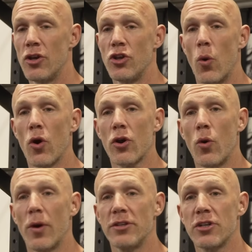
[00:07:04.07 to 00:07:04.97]
you're
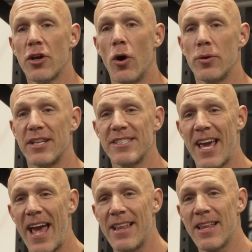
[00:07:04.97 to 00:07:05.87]
going to go to
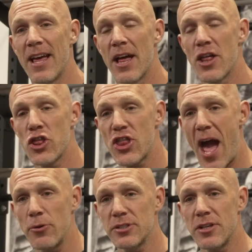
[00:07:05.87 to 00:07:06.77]

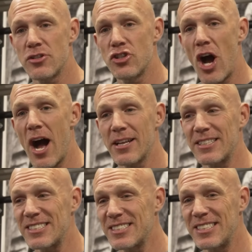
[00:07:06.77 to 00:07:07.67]

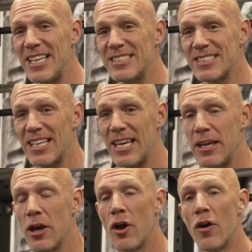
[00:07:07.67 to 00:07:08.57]

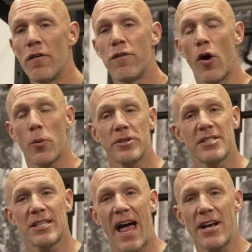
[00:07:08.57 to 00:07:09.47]

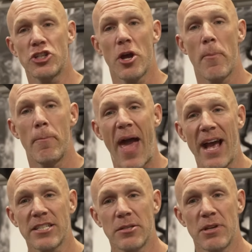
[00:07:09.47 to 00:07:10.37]

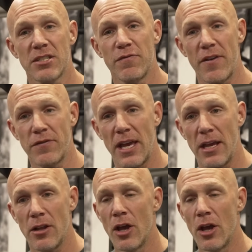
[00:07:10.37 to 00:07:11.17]
10,000.cc/Maximus15.